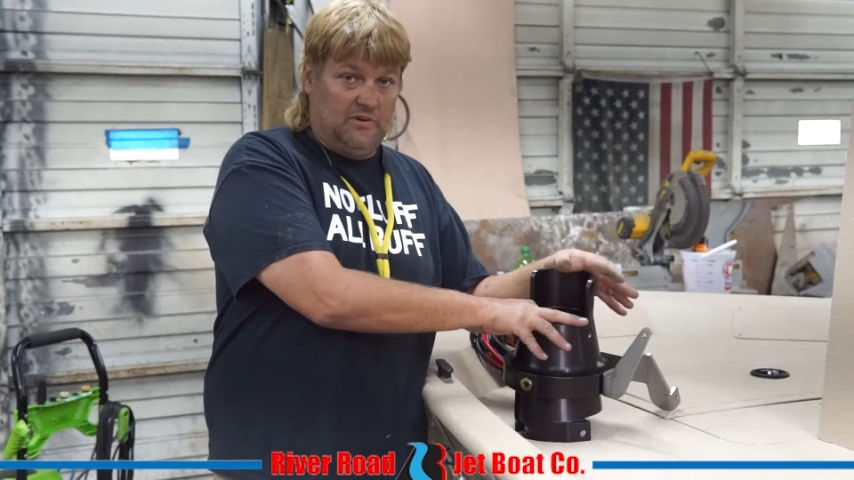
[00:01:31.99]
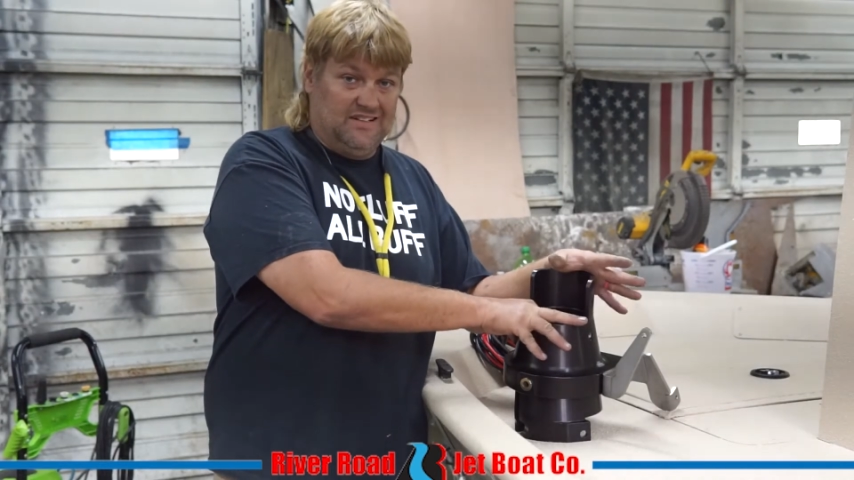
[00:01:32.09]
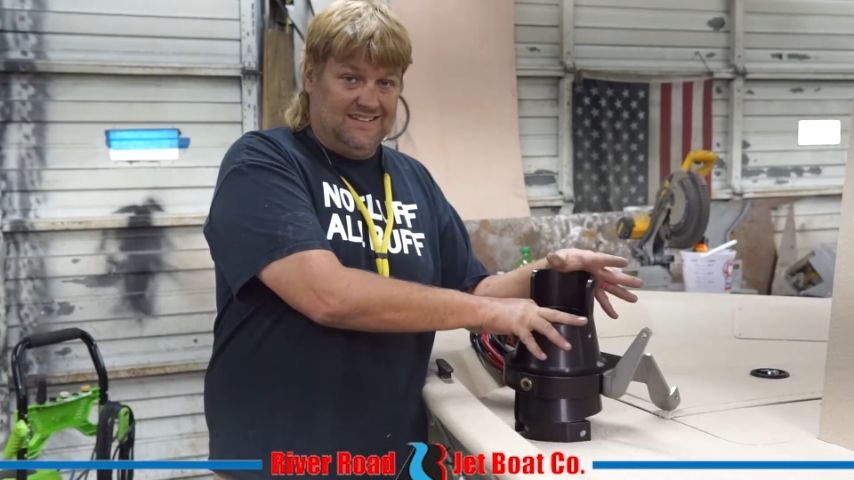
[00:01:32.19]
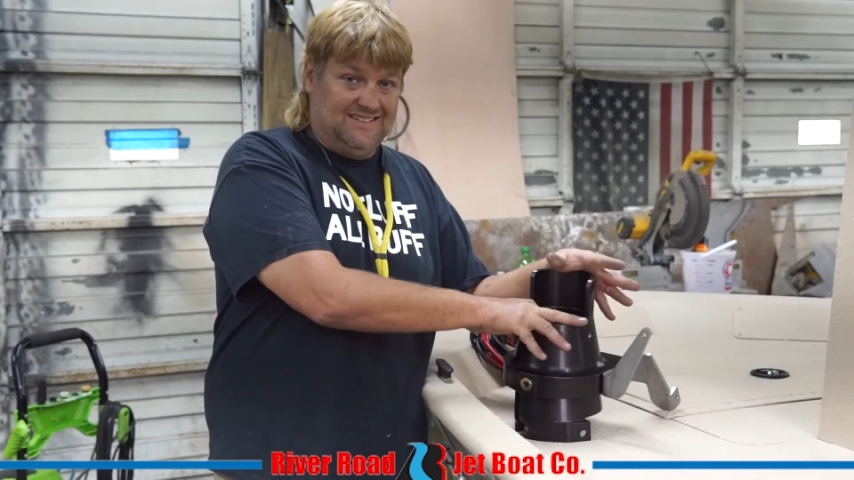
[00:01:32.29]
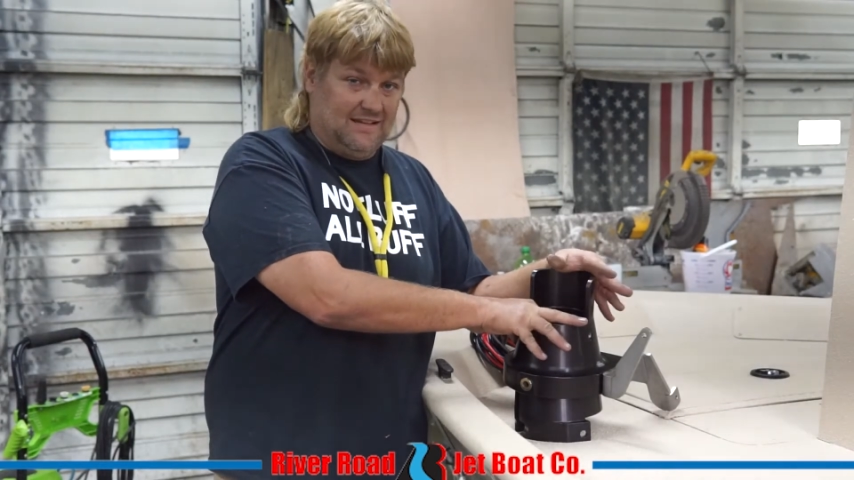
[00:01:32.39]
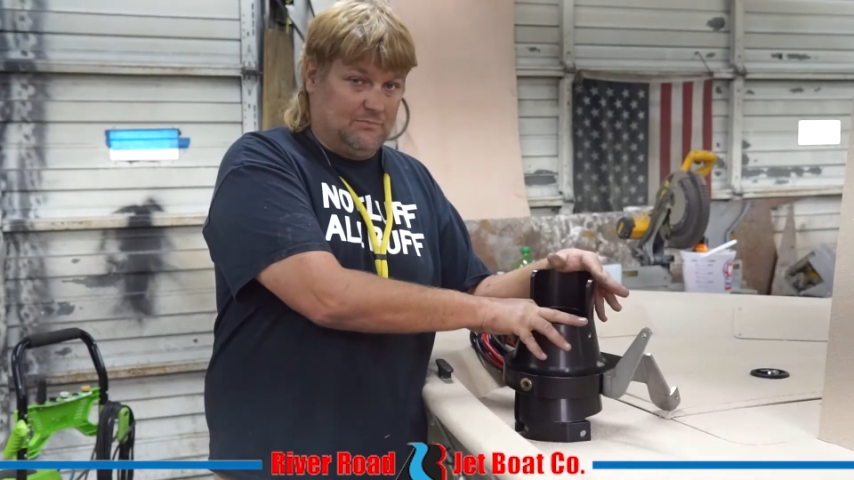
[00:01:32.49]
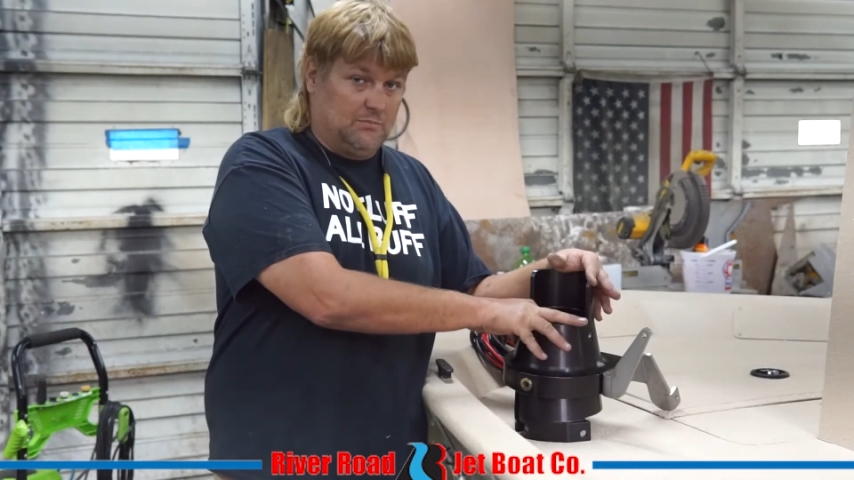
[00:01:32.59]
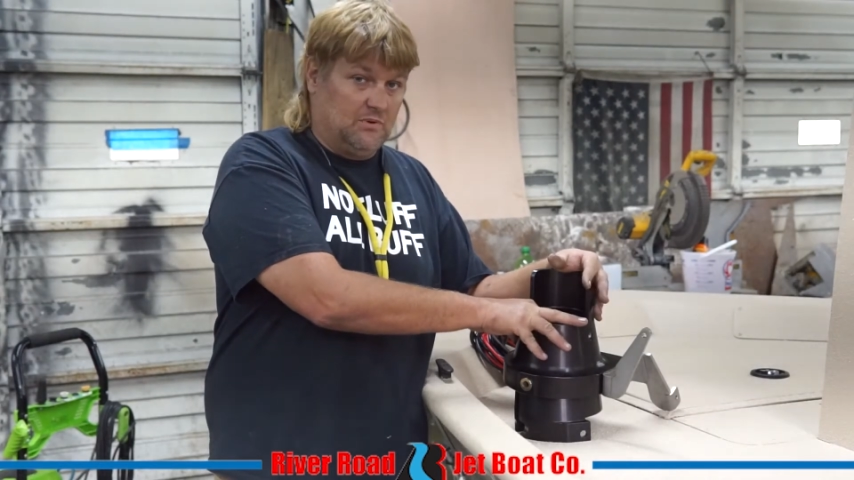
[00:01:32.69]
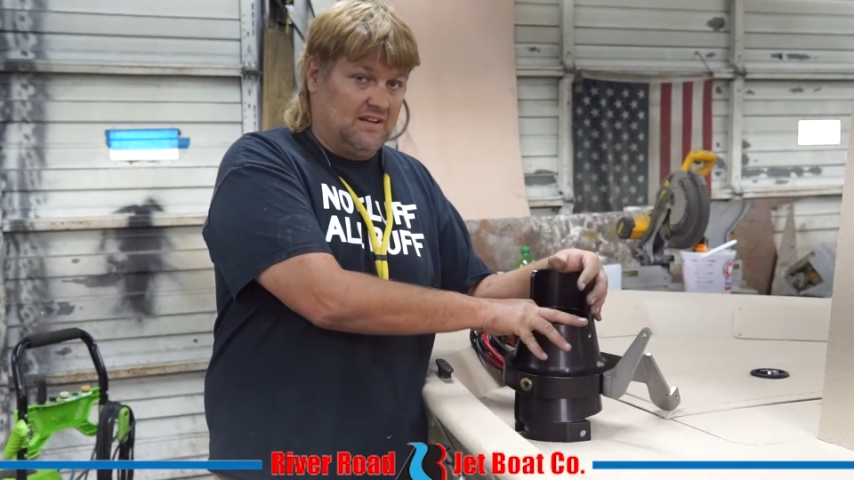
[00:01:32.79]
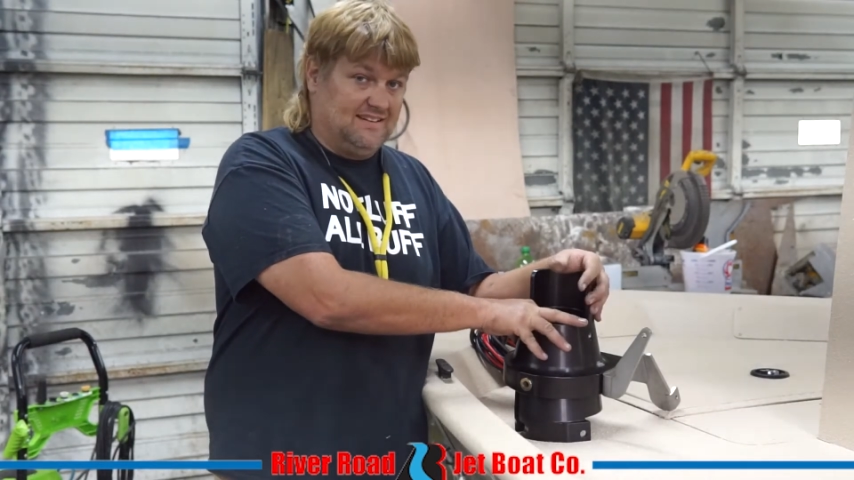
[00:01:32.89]
and the
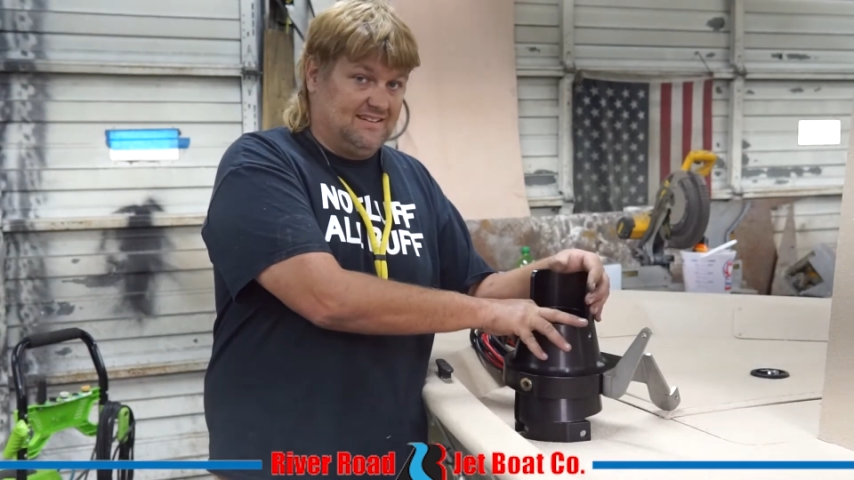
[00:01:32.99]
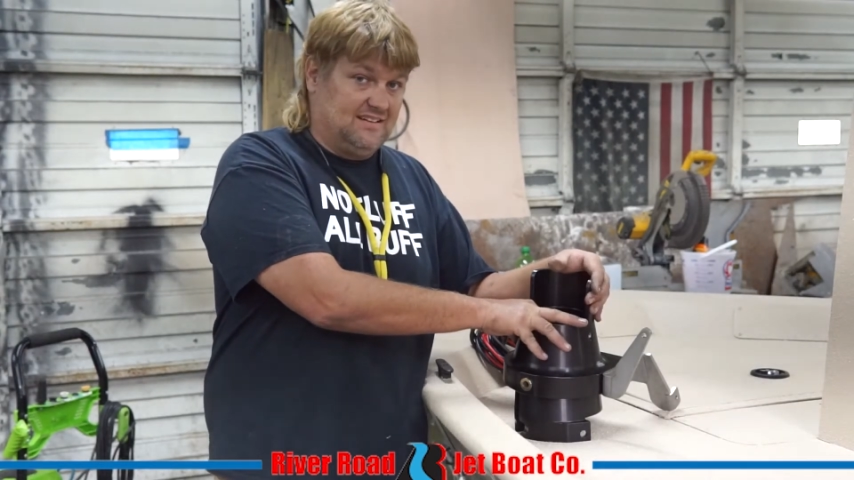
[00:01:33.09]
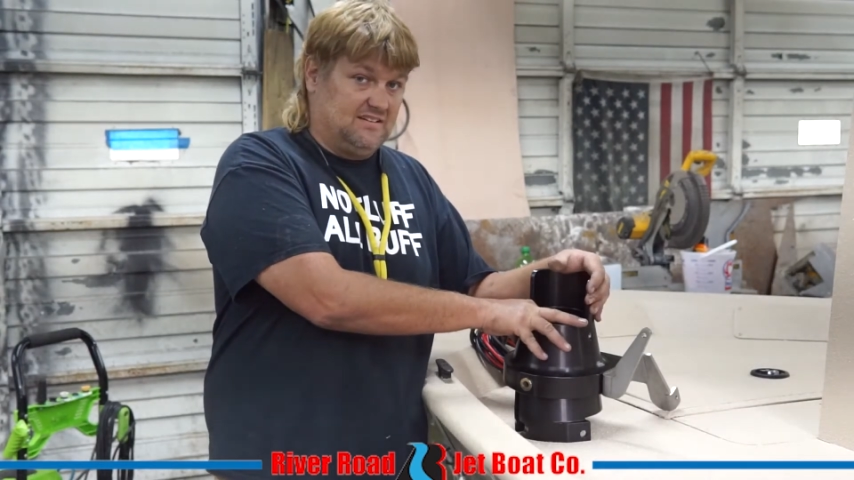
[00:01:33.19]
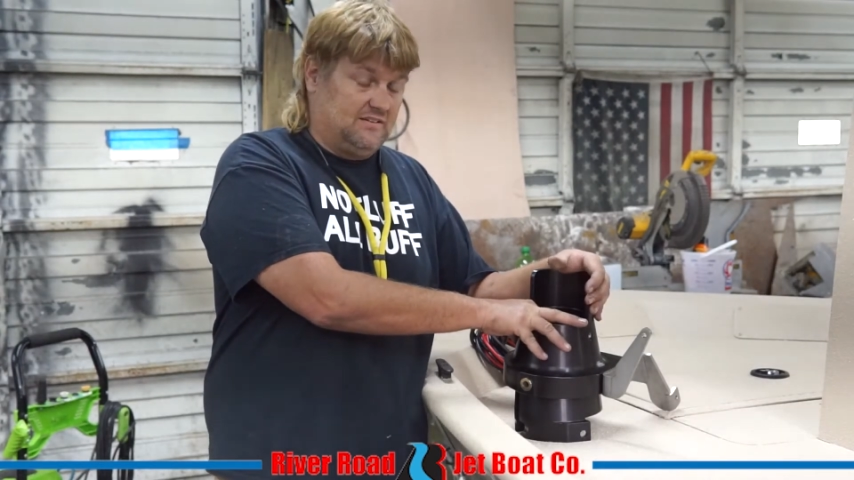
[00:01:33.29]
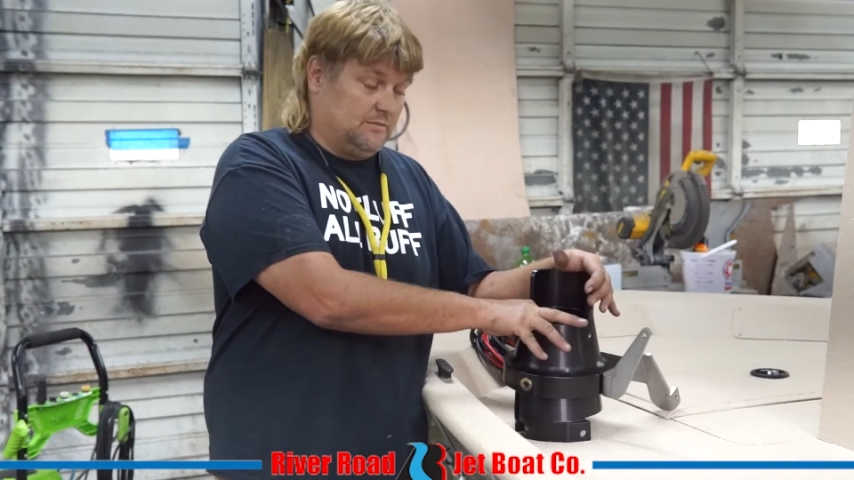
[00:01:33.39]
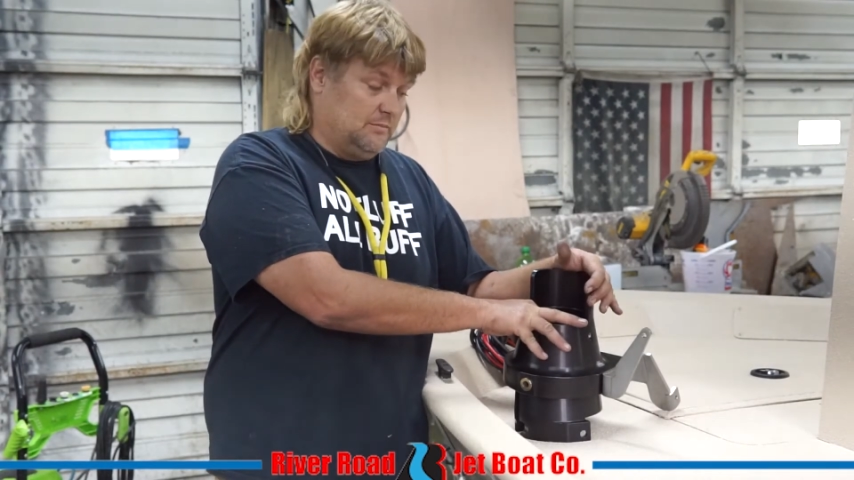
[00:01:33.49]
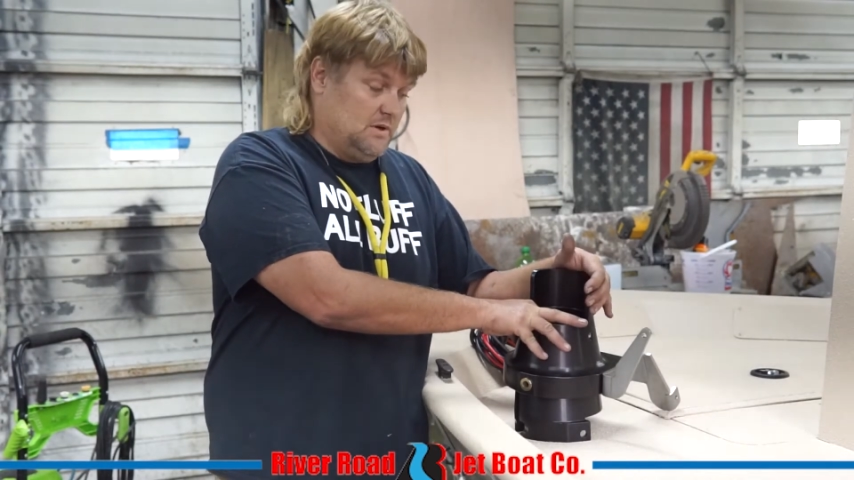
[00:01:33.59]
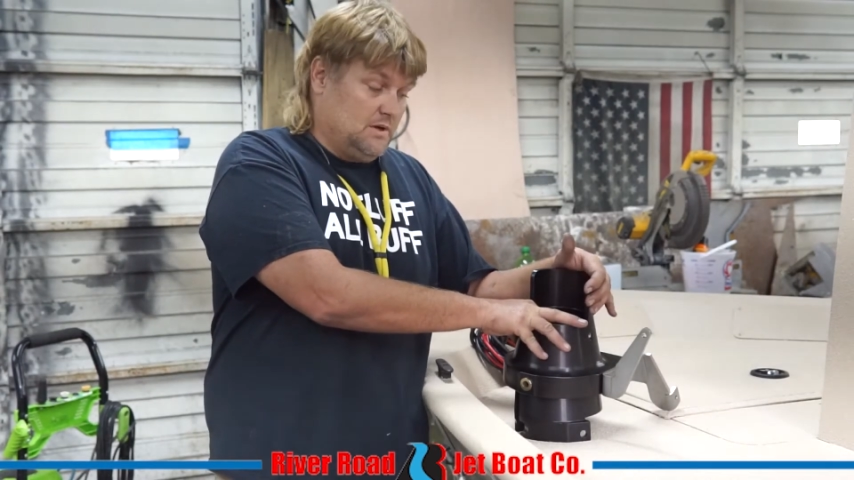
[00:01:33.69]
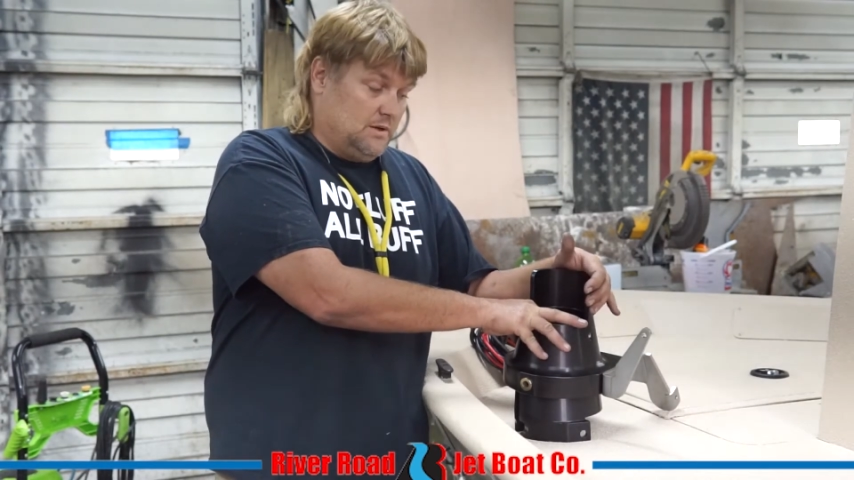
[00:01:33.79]
acceptor plate system,